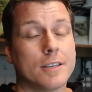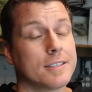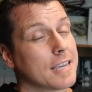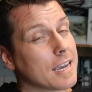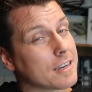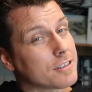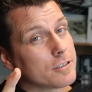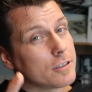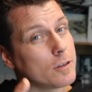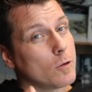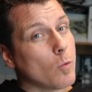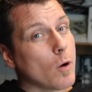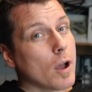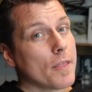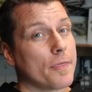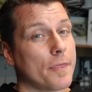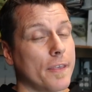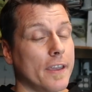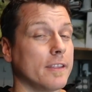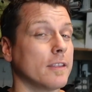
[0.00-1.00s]
It's actually
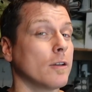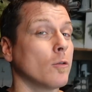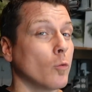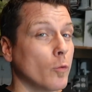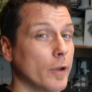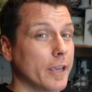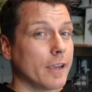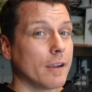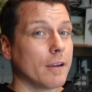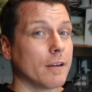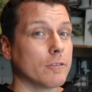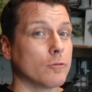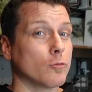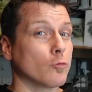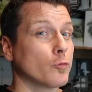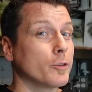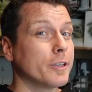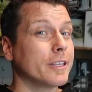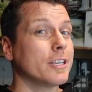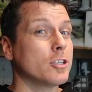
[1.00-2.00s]
one thing that we are
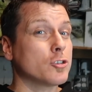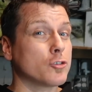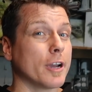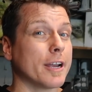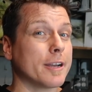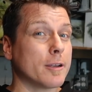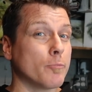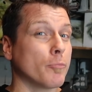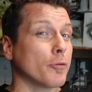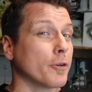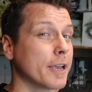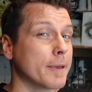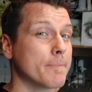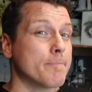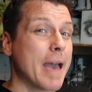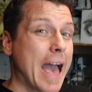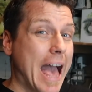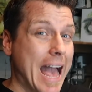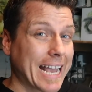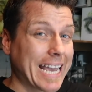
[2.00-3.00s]
really trying to bring
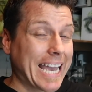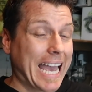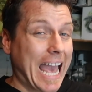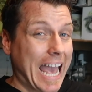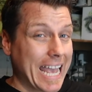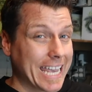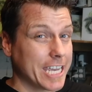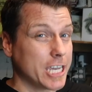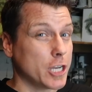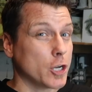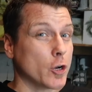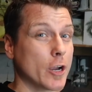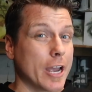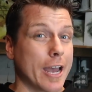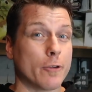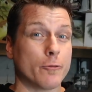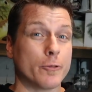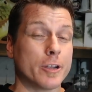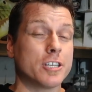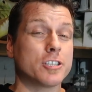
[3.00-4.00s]
back here
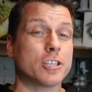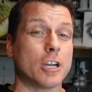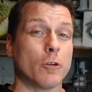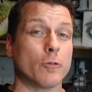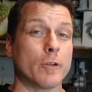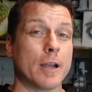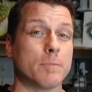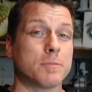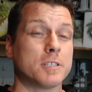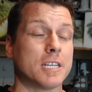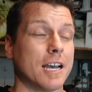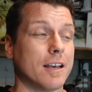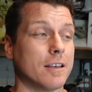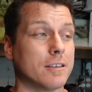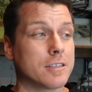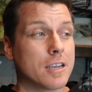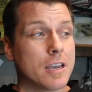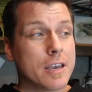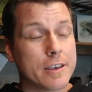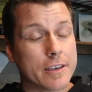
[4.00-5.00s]
at Reach Out
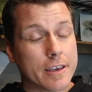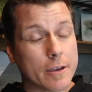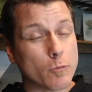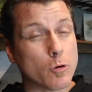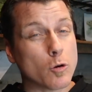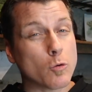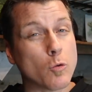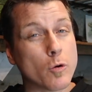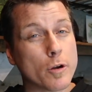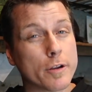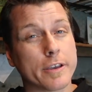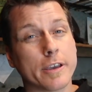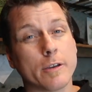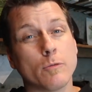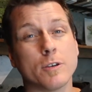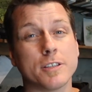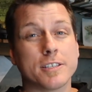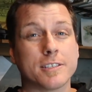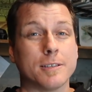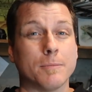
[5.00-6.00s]
Reptiles, and we're
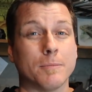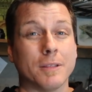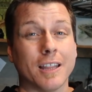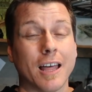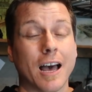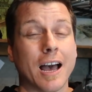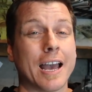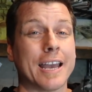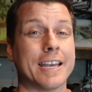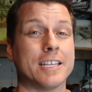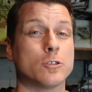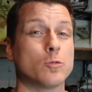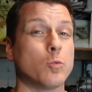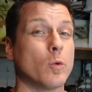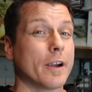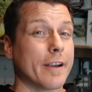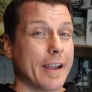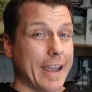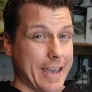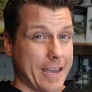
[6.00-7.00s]
working with some lines
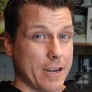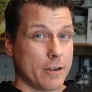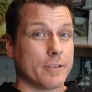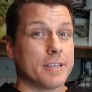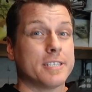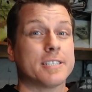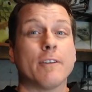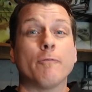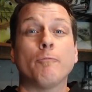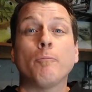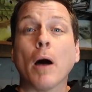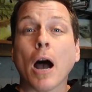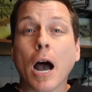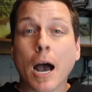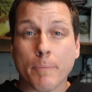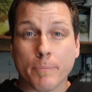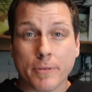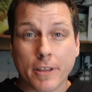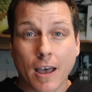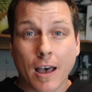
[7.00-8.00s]
where Anerys have
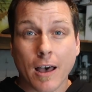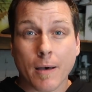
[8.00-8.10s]
popped